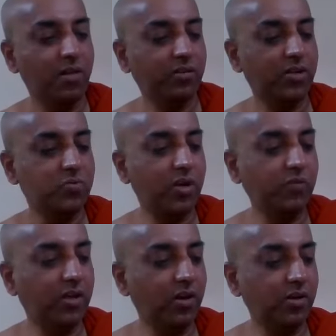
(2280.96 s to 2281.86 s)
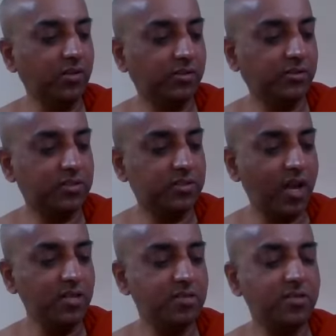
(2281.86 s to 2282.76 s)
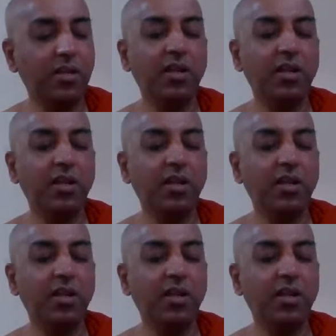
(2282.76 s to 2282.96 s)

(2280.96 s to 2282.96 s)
That's what we learn in the science.